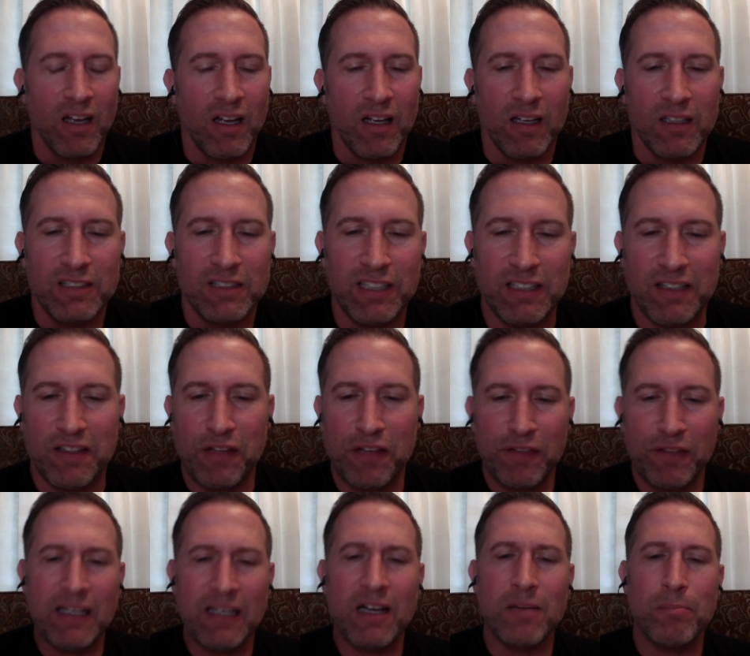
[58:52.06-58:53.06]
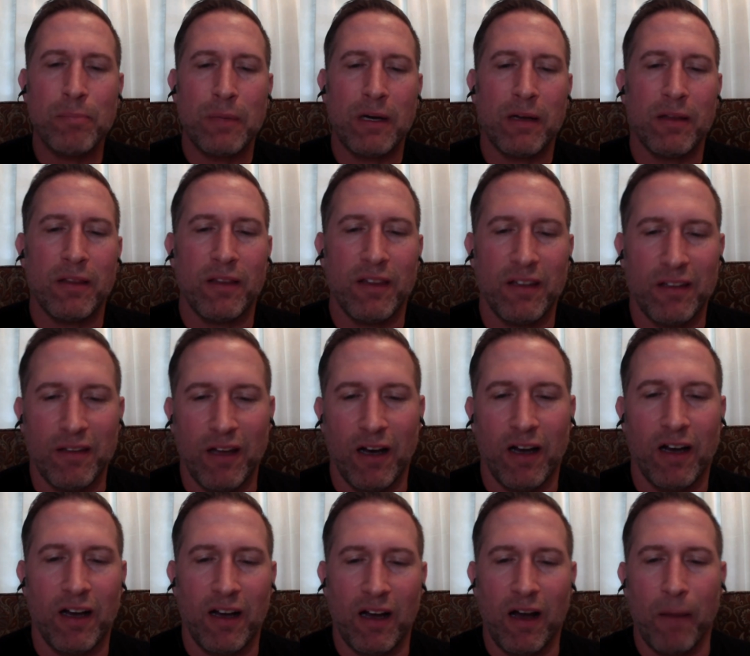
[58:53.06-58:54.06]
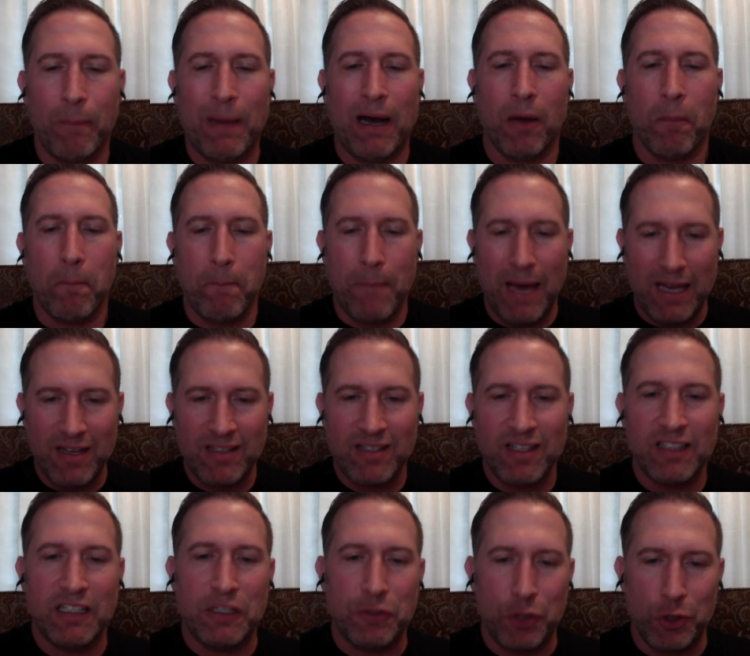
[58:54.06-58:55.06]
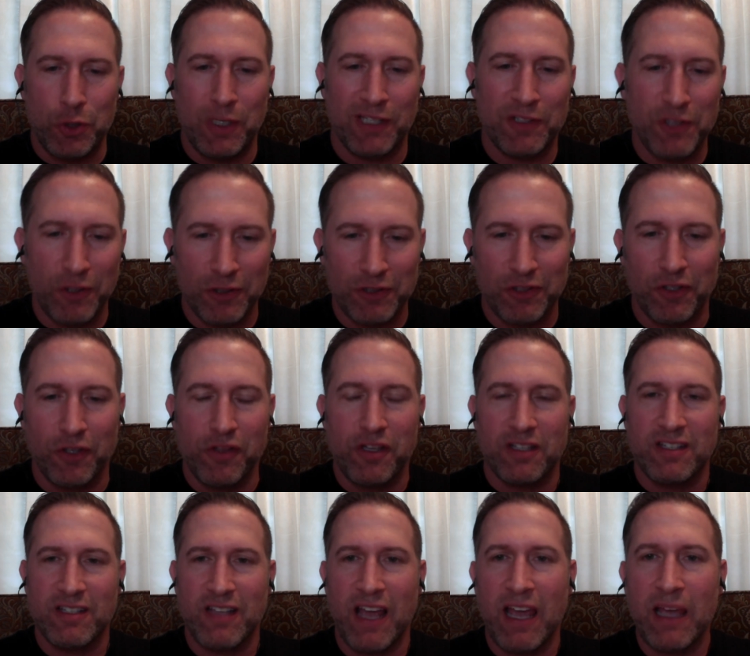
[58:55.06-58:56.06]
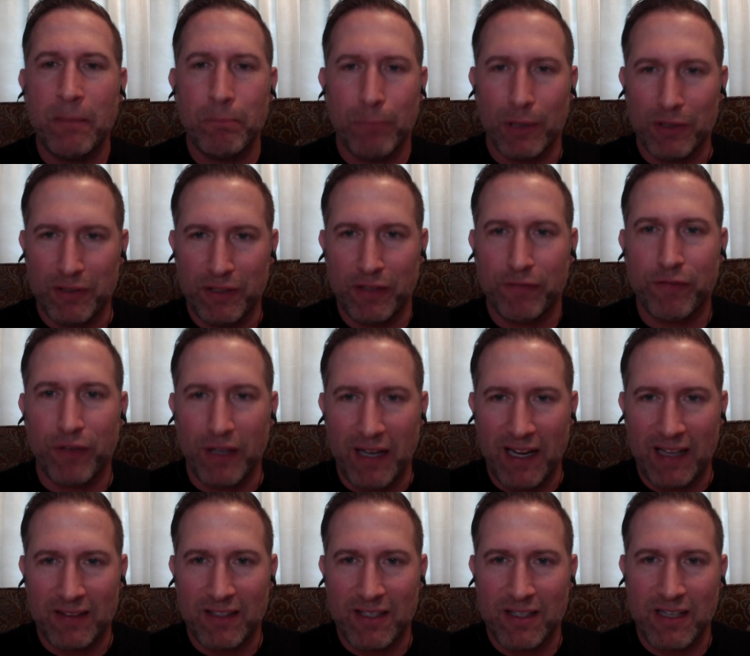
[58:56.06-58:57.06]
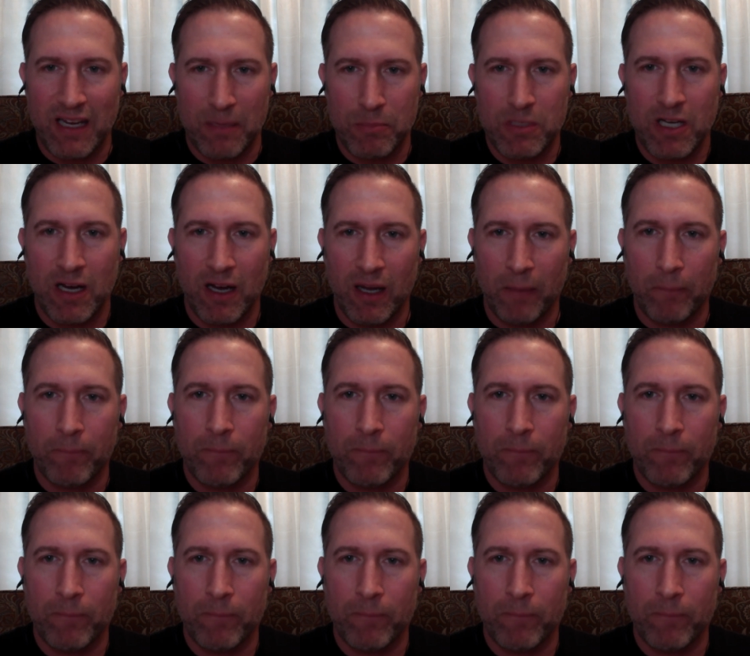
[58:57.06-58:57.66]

See, the thing about medicine and jiu-jitsu is they're the same but different at the same time.